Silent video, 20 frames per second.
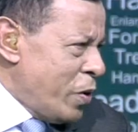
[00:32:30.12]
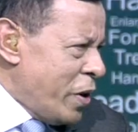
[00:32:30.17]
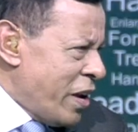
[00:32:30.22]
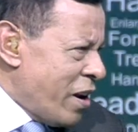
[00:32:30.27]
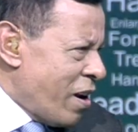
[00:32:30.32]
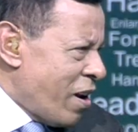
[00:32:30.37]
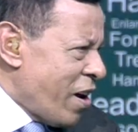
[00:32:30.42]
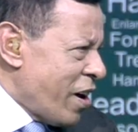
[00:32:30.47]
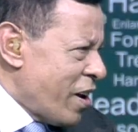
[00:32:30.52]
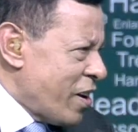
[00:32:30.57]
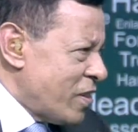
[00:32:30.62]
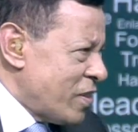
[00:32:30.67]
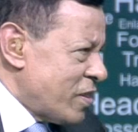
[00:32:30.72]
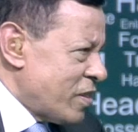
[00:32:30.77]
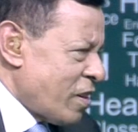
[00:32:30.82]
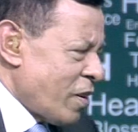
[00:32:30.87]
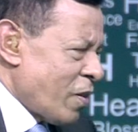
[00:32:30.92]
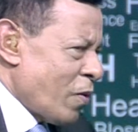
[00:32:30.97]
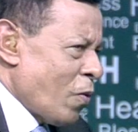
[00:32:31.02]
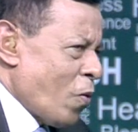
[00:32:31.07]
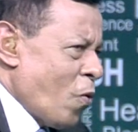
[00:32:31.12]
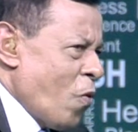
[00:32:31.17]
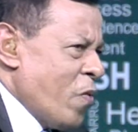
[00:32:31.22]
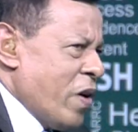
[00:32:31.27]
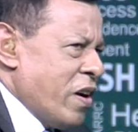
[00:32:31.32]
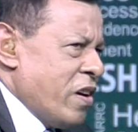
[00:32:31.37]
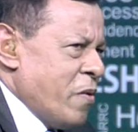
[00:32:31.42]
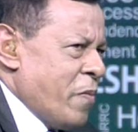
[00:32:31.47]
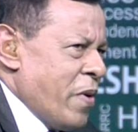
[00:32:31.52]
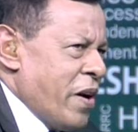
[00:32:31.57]
you analyze the
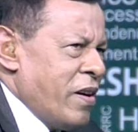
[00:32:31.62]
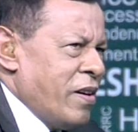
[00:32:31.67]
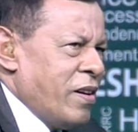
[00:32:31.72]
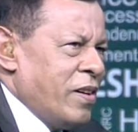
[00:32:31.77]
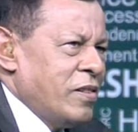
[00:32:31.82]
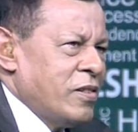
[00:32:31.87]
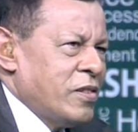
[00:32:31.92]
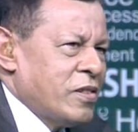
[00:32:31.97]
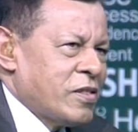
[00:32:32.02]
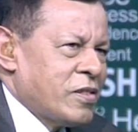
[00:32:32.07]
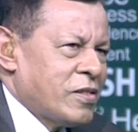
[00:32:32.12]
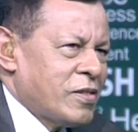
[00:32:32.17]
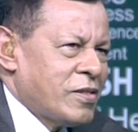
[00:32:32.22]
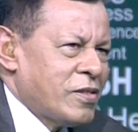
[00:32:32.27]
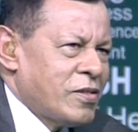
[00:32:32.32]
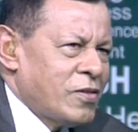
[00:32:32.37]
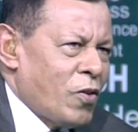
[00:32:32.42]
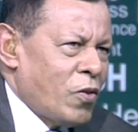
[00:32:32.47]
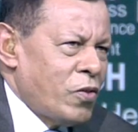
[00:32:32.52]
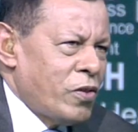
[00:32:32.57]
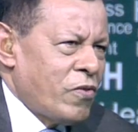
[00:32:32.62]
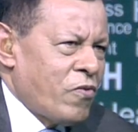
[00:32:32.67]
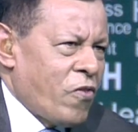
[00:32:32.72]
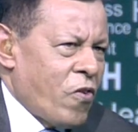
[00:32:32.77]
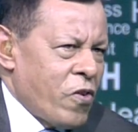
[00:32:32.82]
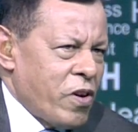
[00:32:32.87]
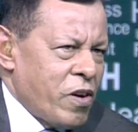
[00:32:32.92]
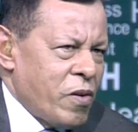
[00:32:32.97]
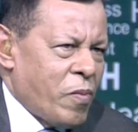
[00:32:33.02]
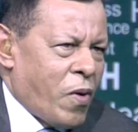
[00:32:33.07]
over-dependence on the
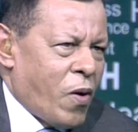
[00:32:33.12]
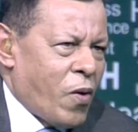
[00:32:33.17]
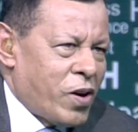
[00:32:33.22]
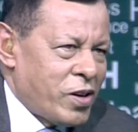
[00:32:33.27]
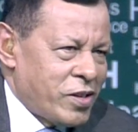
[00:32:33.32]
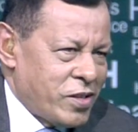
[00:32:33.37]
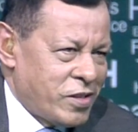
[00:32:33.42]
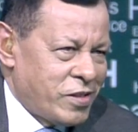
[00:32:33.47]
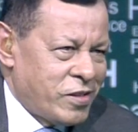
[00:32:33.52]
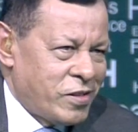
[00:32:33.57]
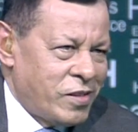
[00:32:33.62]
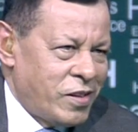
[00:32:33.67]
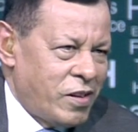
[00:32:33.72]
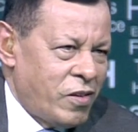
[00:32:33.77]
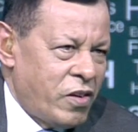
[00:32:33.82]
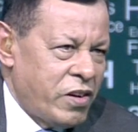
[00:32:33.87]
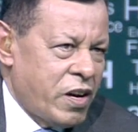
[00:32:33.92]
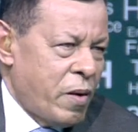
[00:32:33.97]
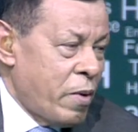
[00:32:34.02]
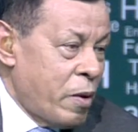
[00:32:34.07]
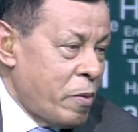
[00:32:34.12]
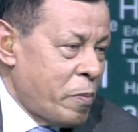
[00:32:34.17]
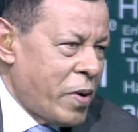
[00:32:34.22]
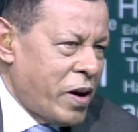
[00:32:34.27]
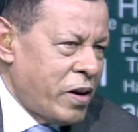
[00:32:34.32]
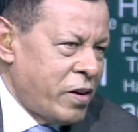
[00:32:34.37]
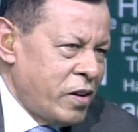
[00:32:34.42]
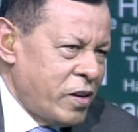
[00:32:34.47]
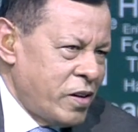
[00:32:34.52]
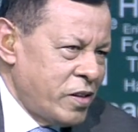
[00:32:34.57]
foreign powers, development
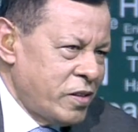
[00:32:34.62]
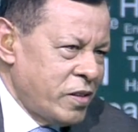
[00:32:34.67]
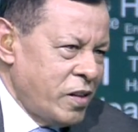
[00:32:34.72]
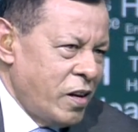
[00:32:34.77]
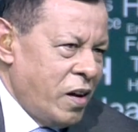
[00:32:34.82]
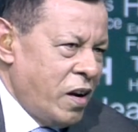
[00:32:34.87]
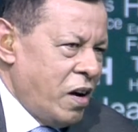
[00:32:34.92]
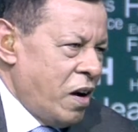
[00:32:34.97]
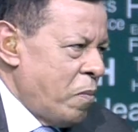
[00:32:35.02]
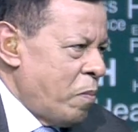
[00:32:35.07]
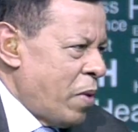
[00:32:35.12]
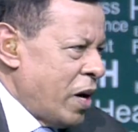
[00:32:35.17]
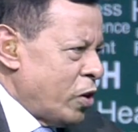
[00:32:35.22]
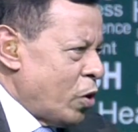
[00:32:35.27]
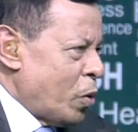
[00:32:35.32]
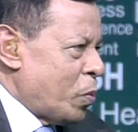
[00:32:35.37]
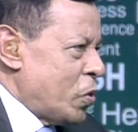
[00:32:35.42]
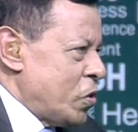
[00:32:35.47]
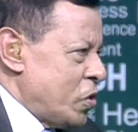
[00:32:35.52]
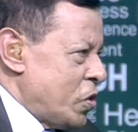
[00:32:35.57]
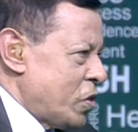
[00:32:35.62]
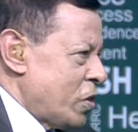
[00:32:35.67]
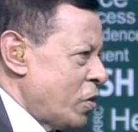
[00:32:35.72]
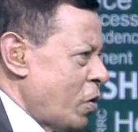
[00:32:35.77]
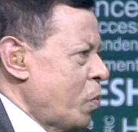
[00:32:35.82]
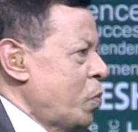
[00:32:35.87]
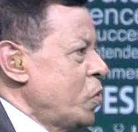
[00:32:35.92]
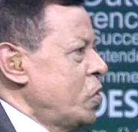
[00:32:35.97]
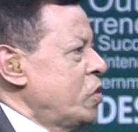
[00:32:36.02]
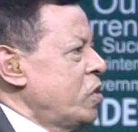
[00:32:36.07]
partners by the opposition?
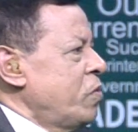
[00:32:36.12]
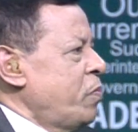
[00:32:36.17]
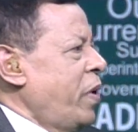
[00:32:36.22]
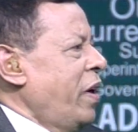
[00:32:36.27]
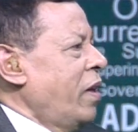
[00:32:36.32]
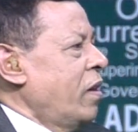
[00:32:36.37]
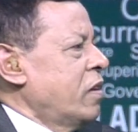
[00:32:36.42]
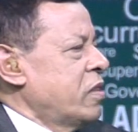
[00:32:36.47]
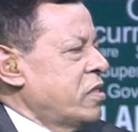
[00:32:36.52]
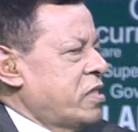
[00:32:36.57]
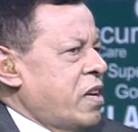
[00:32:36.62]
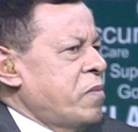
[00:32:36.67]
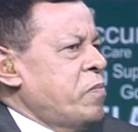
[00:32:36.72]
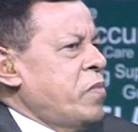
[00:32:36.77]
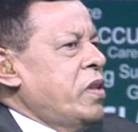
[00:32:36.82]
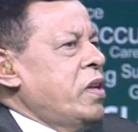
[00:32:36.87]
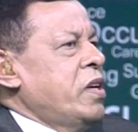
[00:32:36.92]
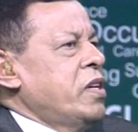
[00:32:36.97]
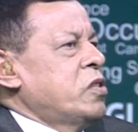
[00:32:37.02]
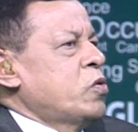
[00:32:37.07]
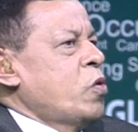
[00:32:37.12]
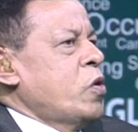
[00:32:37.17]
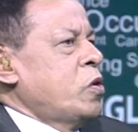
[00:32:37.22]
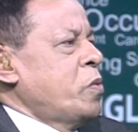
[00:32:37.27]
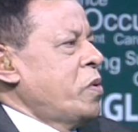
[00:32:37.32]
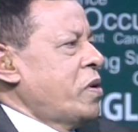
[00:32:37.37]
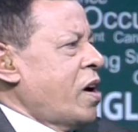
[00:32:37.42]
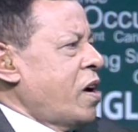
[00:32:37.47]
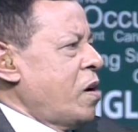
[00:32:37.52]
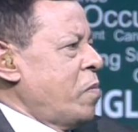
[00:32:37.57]
Opposition feels everything is going to
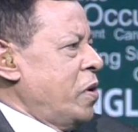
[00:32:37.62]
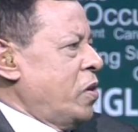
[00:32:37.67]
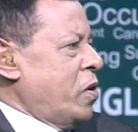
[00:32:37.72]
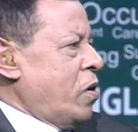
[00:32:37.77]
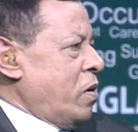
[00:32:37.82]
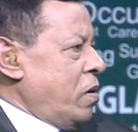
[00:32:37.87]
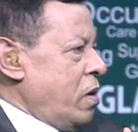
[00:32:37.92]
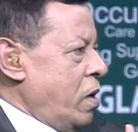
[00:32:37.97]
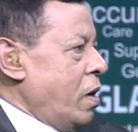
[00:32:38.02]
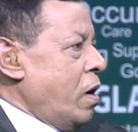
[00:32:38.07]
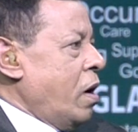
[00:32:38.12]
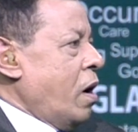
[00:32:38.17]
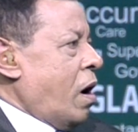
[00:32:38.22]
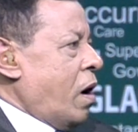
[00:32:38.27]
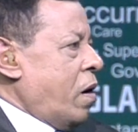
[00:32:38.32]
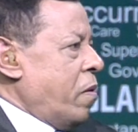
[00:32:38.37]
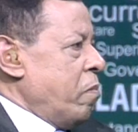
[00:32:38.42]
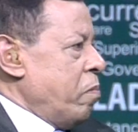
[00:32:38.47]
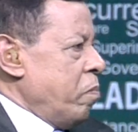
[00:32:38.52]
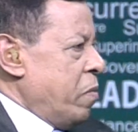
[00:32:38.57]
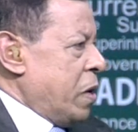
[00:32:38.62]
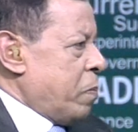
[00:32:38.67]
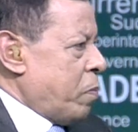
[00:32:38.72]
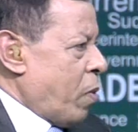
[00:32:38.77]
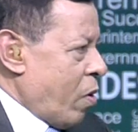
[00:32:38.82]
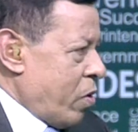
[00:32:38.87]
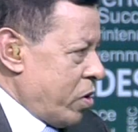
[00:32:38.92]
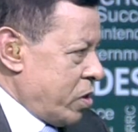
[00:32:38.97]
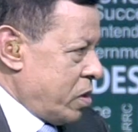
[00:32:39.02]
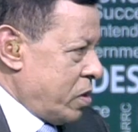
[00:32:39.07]
be done by the big
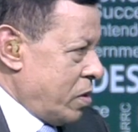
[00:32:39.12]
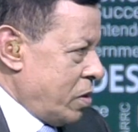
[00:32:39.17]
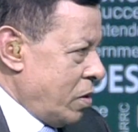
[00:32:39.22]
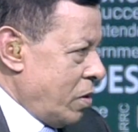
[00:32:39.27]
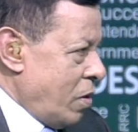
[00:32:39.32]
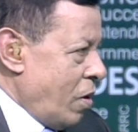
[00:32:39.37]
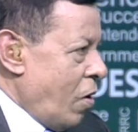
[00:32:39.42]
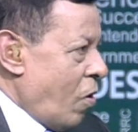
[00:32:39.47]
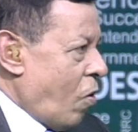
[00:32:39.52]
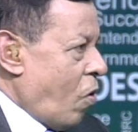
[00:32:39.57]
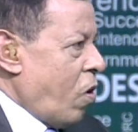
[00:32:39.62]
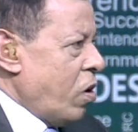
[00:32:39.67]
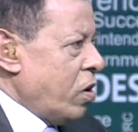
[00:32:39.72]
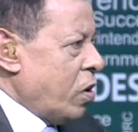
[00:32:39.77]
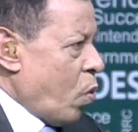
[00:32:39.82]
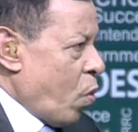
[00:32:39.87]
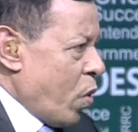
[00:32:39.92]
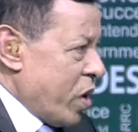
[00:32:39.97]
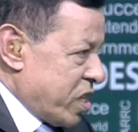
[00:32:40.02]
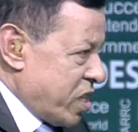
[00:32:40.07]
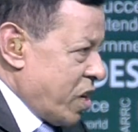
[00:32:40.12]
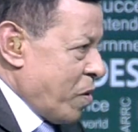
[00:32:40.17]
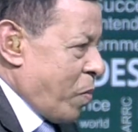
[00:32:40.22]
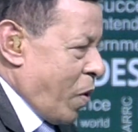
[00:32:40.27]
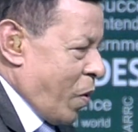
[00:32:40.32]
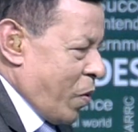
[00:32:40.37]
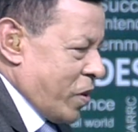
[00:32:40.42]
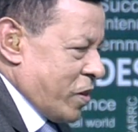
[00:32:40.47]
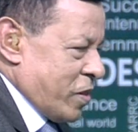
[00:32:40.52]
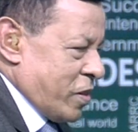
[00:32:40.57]
powers or the Western
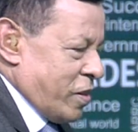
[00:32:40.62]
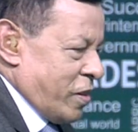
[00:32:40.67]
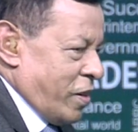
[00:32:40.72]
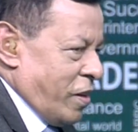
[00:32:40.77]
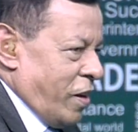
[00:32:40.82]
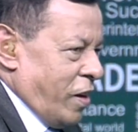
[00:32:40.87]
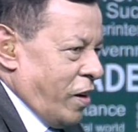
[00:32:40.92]
powers.